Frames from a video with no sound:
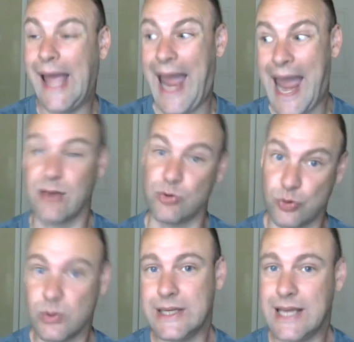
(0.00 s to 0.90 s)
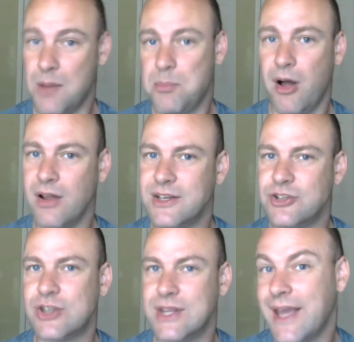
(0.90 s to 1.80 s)
actually
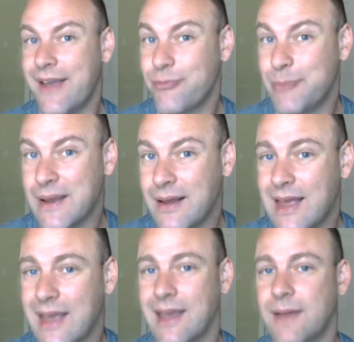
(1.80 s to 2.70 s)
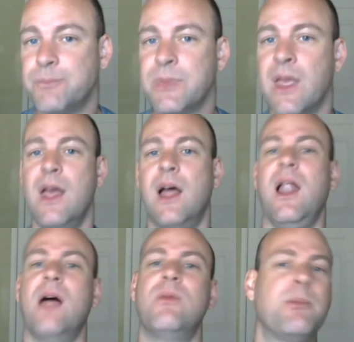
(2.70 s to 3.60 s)
abolish the FBI.
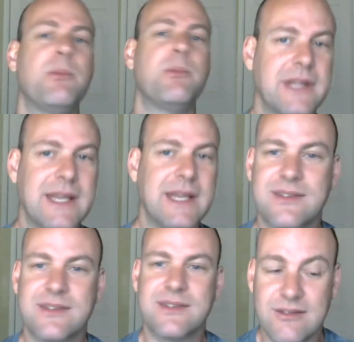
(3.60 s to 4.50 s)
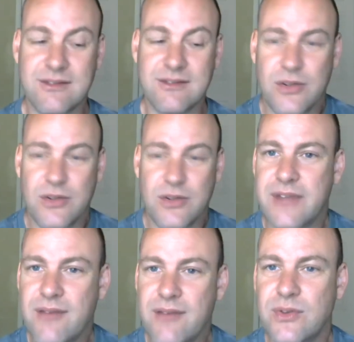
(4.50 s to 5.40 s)
along with the police and other
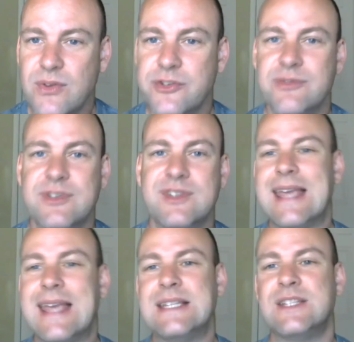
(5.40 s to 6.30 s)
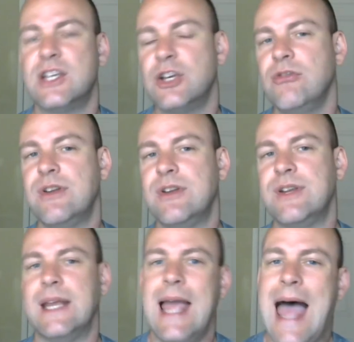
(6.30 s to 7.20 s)
levels of state
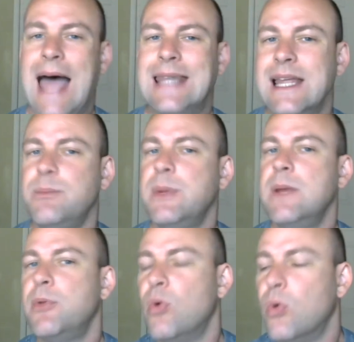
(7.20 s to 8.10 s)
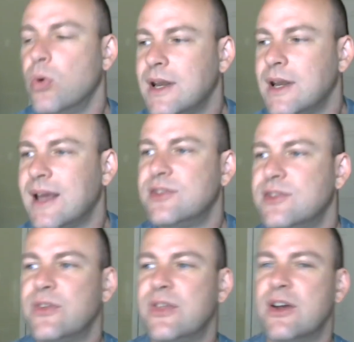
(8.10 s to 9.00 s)
security, and let people organize
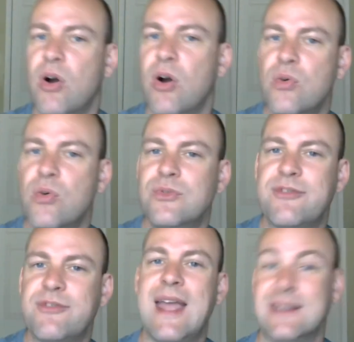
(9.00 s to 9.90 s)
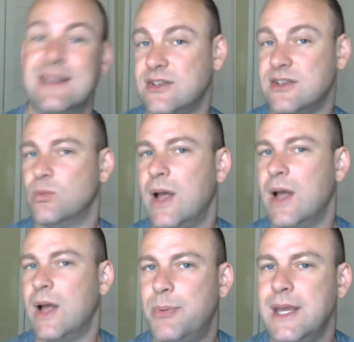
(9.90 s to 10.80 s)
for their own defense and
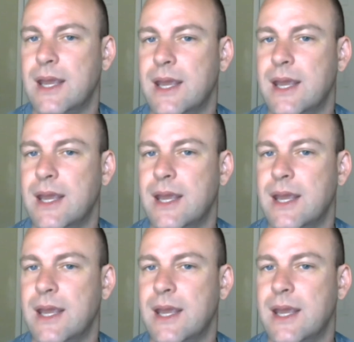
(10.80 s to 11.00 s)
well-being.